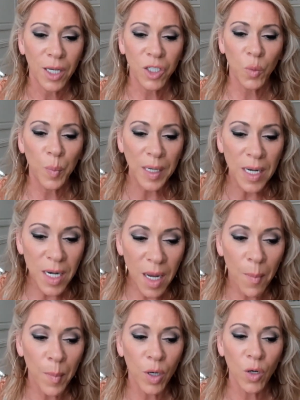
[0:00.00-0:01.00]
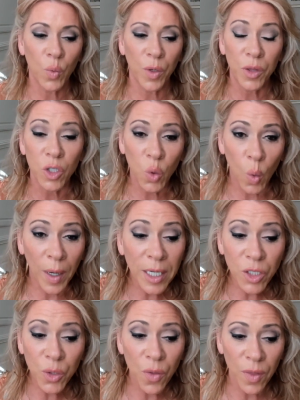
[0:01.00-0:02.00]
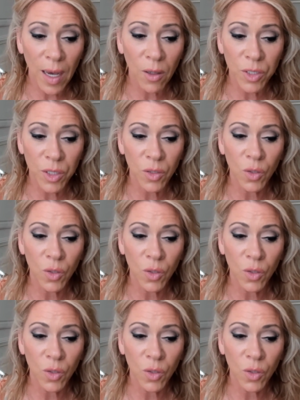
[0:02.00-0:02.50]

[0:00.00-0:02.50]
to be numbered with the 22,000